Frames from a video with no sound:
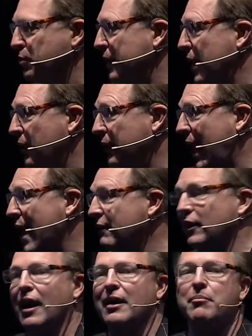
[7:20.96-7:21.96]
where they don't have a
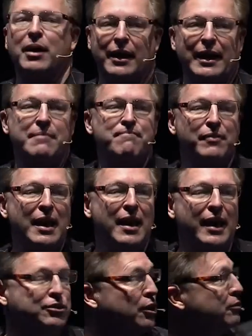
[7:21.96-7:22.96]
lot of money. And so